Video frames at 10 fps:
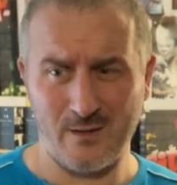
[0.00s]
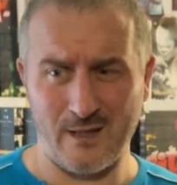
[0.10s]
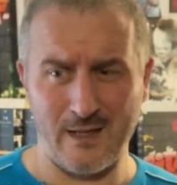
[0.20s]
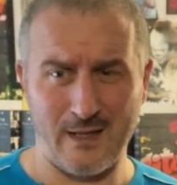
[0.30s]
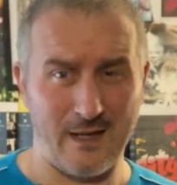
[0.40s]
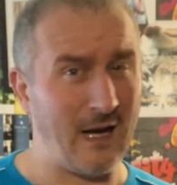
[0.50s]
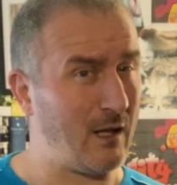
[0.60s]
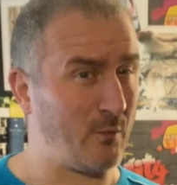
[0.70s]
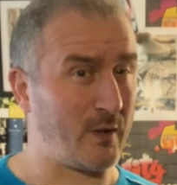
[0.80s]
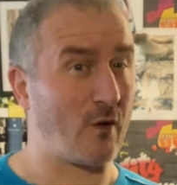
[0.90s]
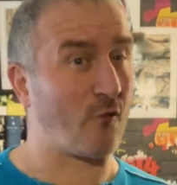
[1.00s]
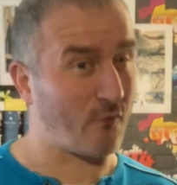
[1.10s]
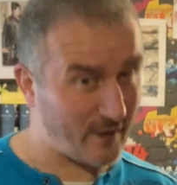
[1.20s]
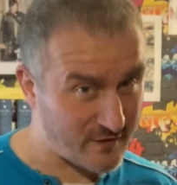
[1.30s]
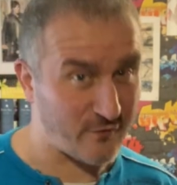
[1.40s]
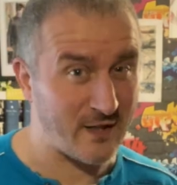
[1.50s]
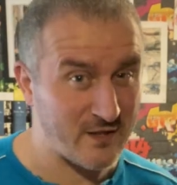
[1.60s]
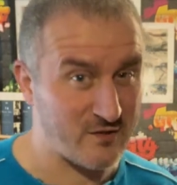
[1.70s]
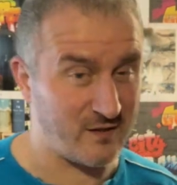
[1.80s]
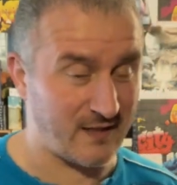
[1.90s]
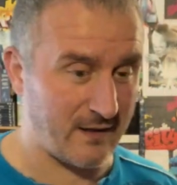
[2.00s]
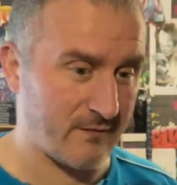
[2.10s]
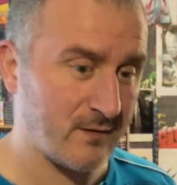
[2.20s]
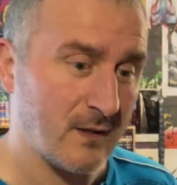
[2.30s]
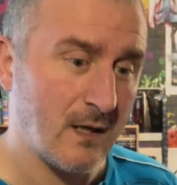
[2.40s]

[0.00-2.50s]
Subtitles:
Halloween Resurrection, Kevin,